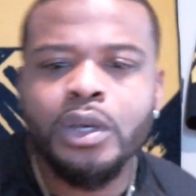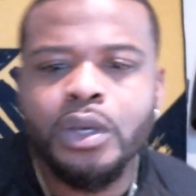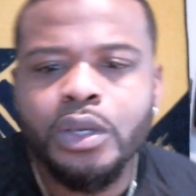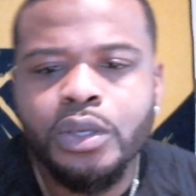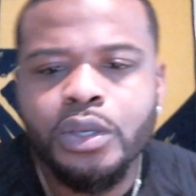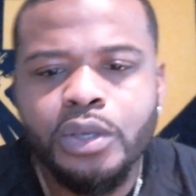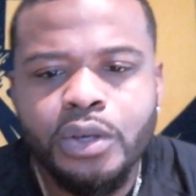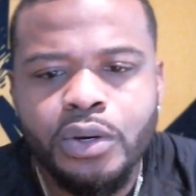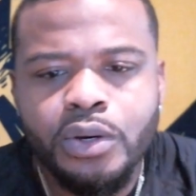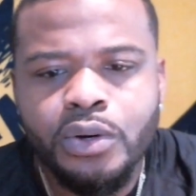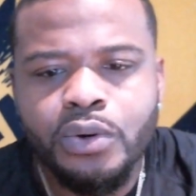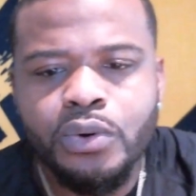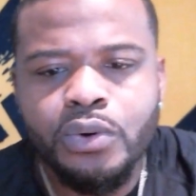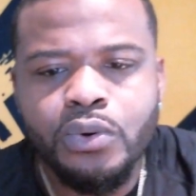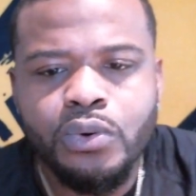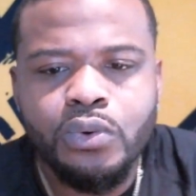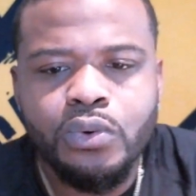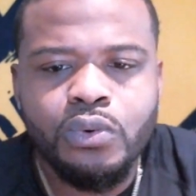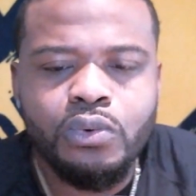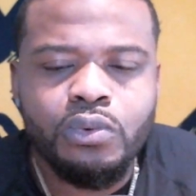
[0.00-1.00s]

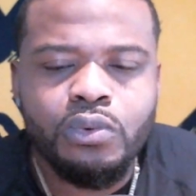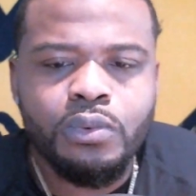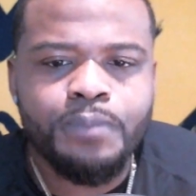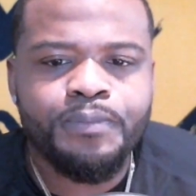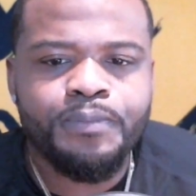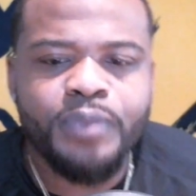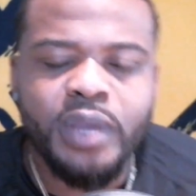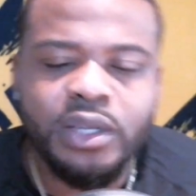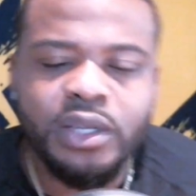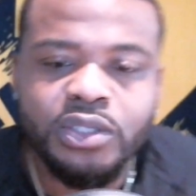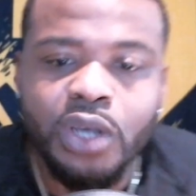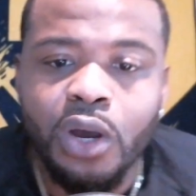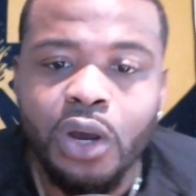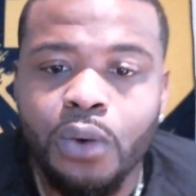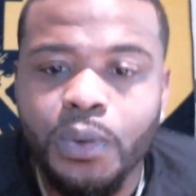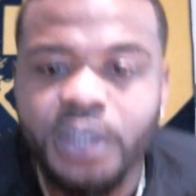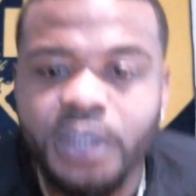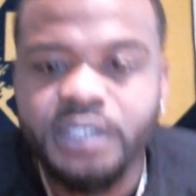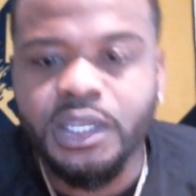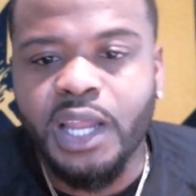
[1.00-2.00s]
Yo, as
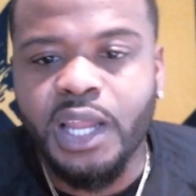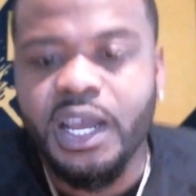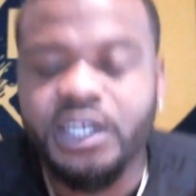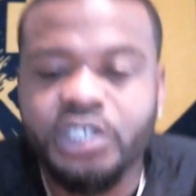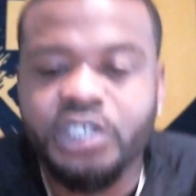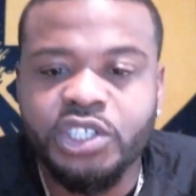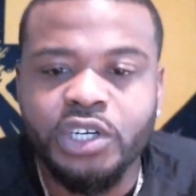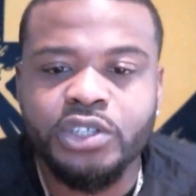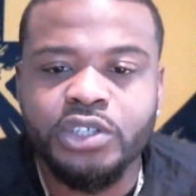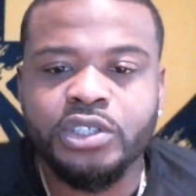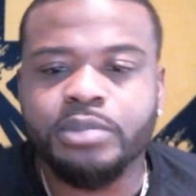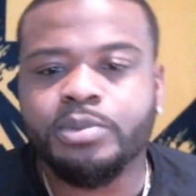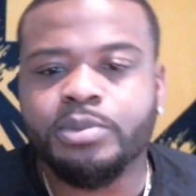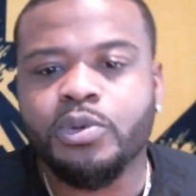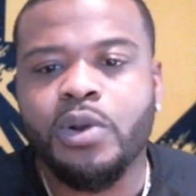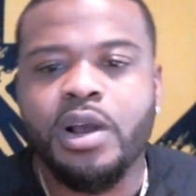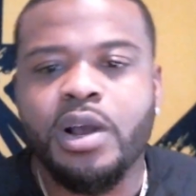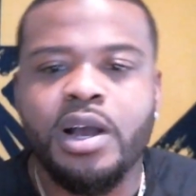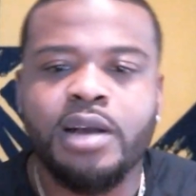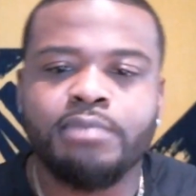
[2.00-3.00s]
always, like, share,
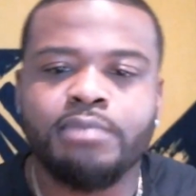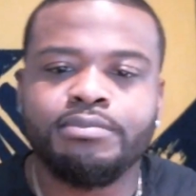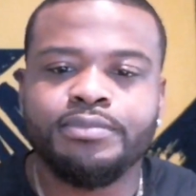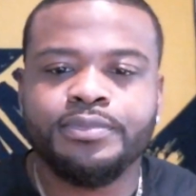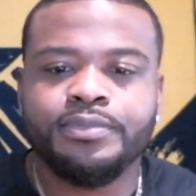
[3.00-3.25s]
subscribe.